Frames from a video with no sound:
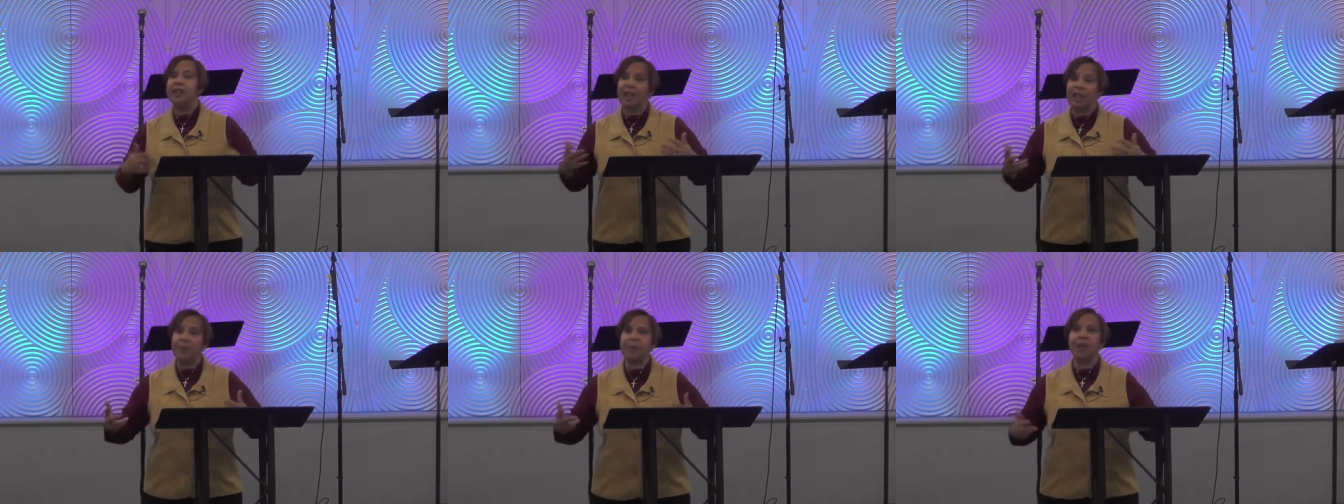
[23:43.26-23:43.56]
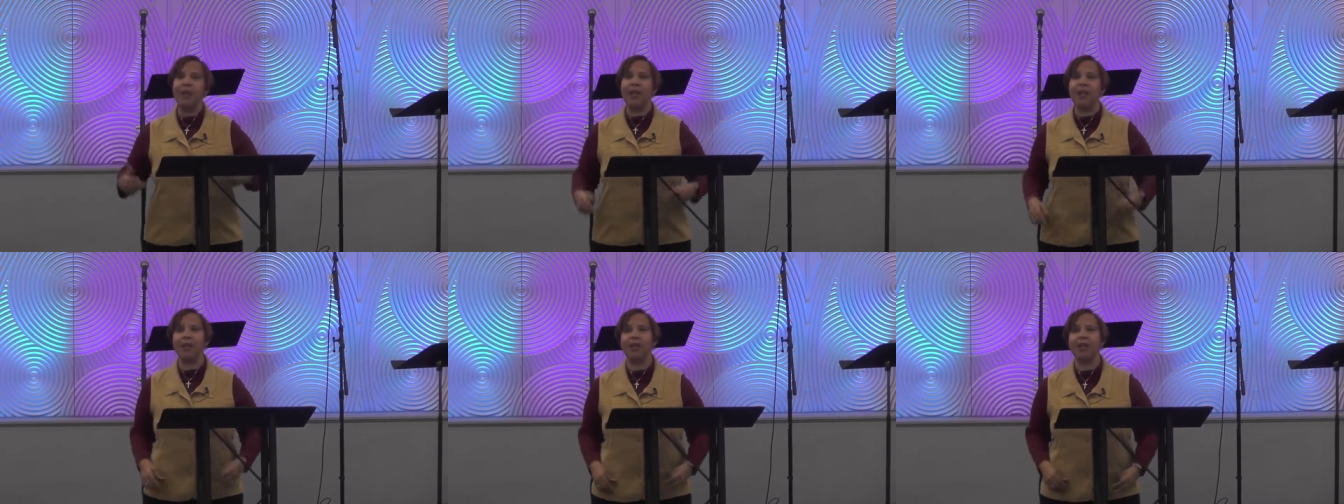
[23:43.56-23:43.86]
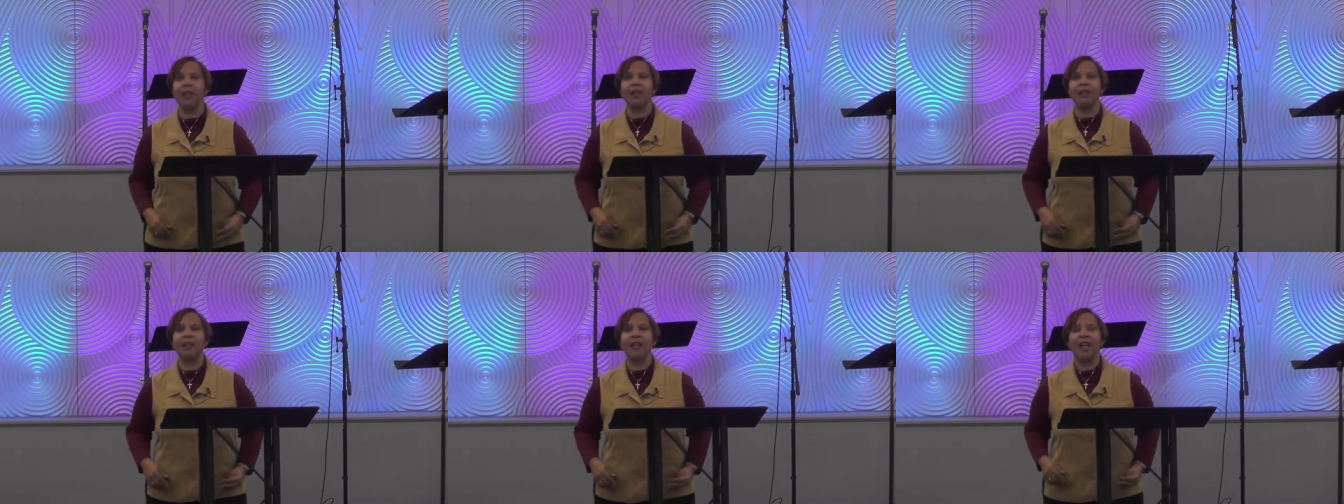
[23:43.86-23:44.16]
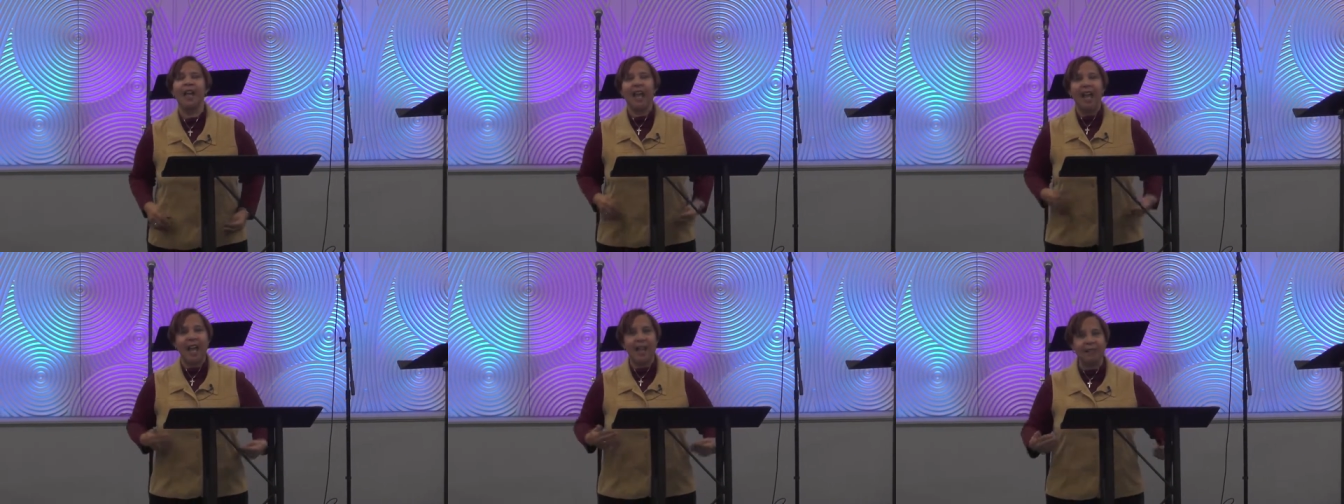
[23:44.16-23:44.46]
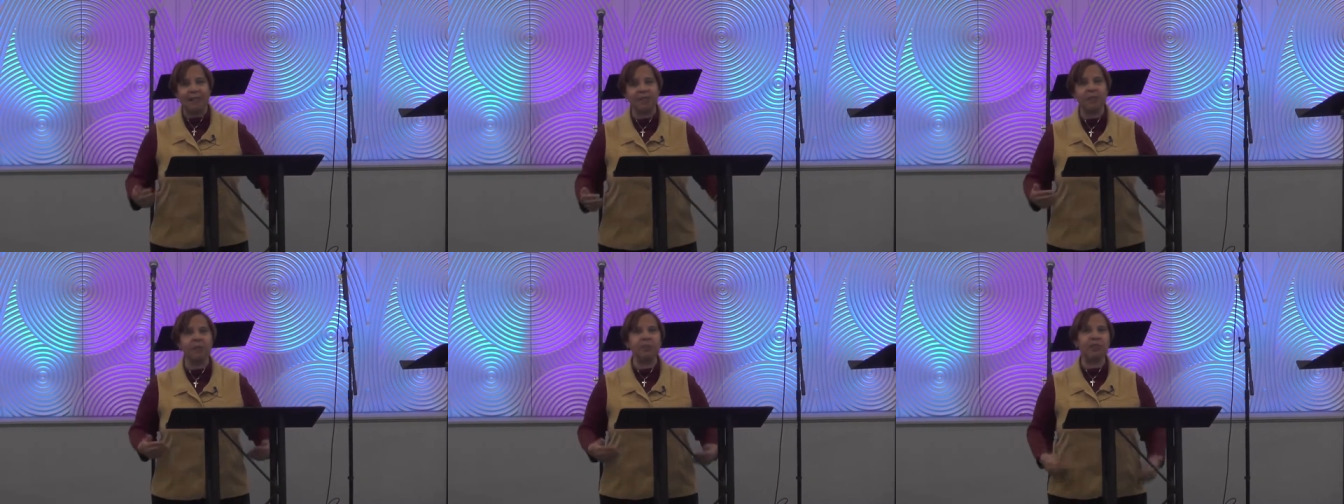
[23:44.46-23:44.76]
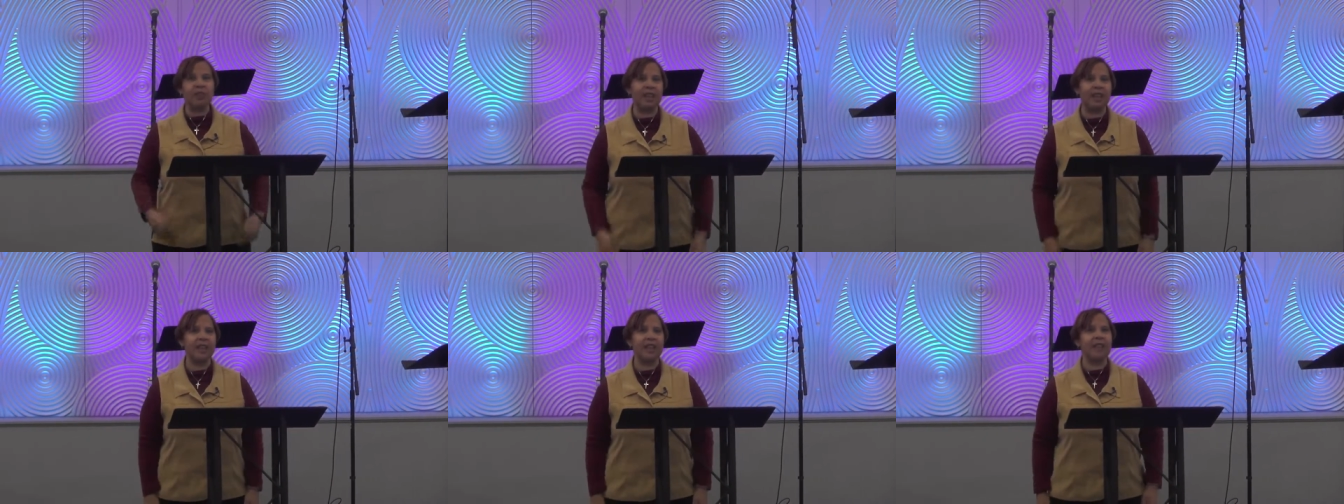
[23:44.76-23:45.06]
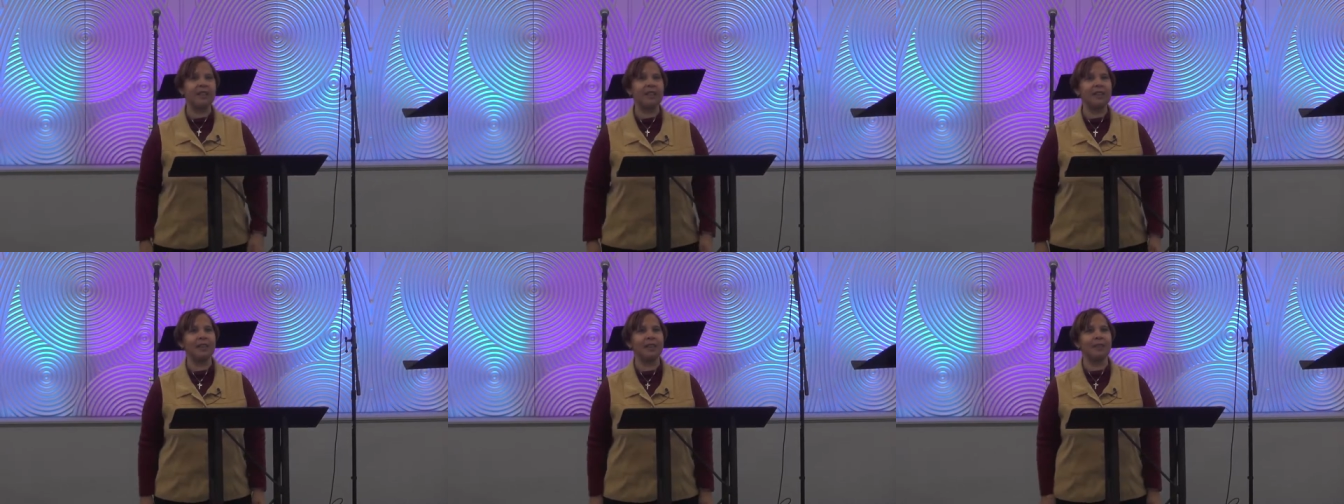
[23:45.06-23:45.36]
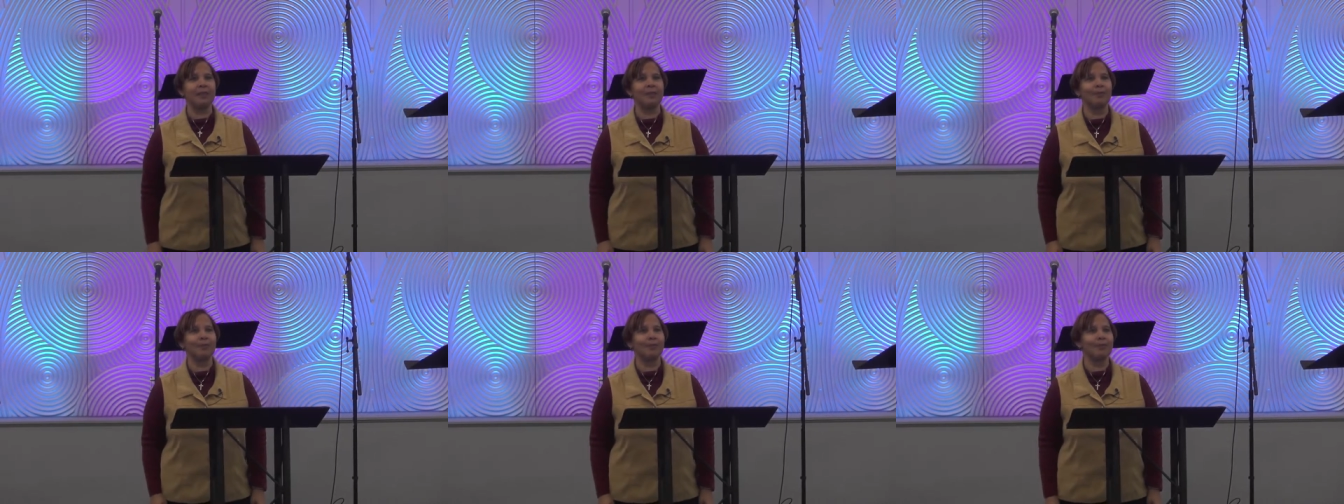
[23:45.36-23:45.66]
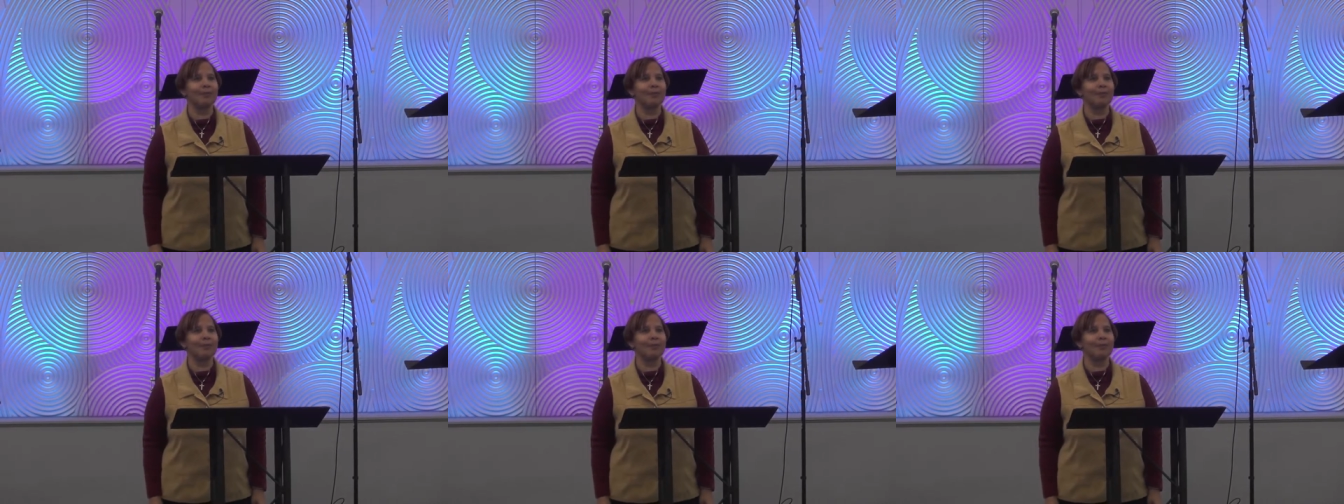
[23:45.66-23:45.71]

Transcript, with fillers: get married, have some kids,